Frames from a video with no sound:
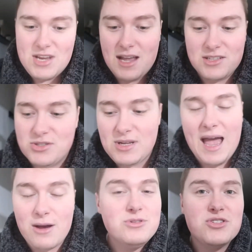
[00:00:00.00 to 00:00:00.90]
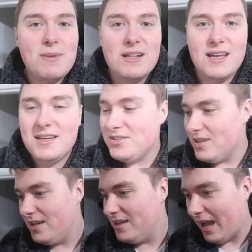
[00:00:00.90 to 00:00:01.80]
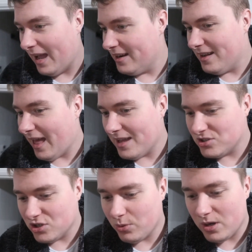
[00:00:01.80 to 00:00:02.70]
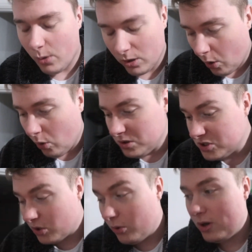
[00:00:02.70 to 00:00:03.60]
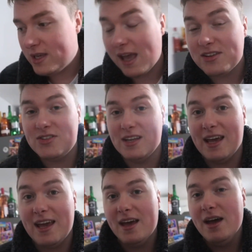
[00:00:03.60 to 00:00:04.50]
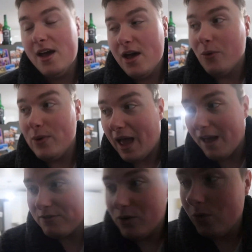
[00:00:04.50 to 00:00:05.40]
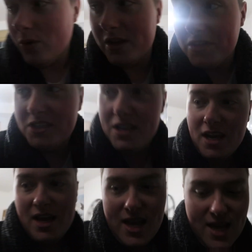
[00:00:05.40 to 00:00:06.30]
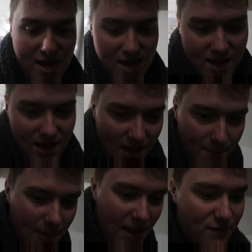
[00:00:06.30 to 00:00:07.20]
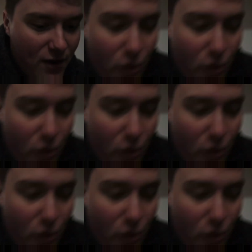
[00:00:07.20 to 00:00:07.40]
your house smell nice. And that is just what you want. Also, yesterday, we have noticed a bit of a